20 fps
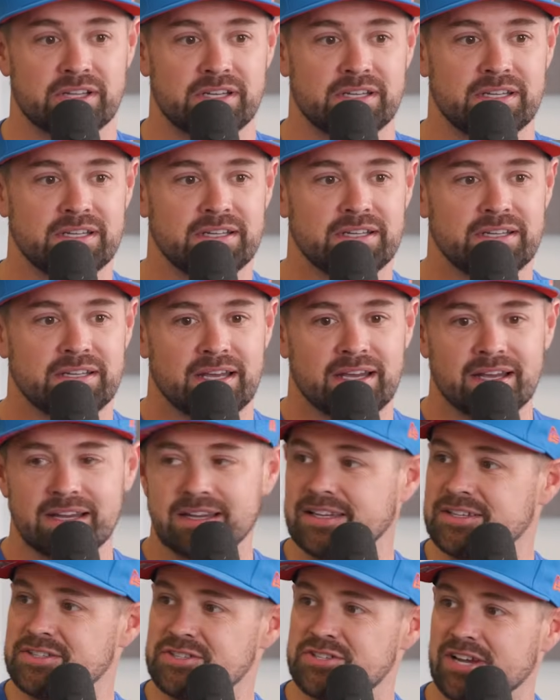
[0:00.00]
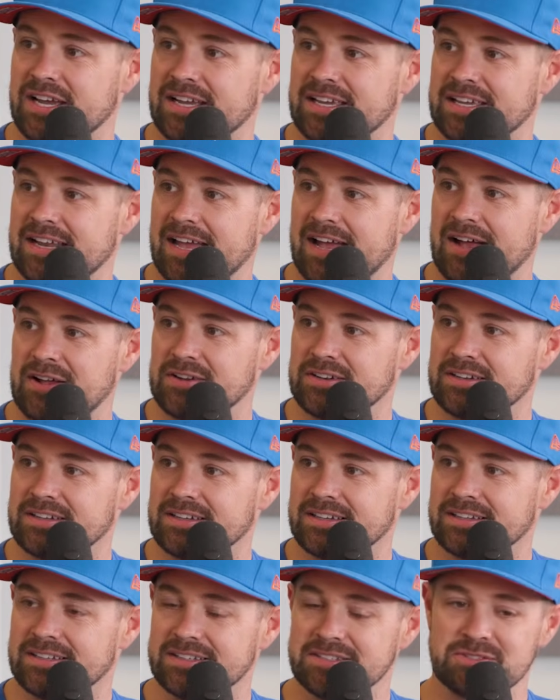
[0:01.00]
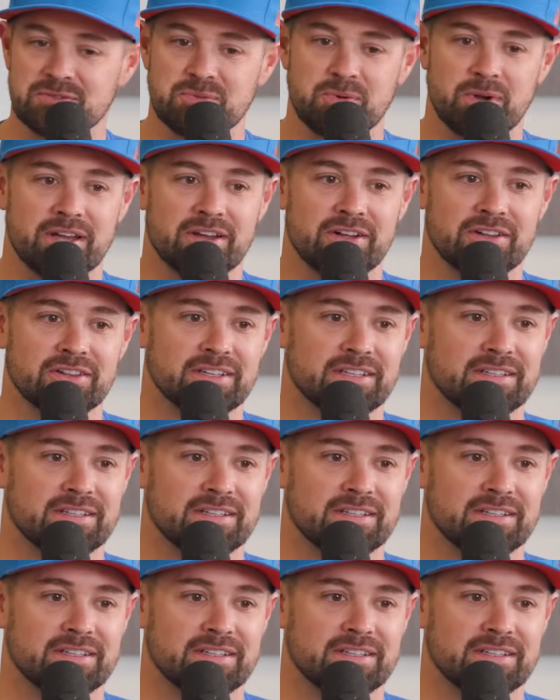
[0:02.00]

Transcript: and check it out as well.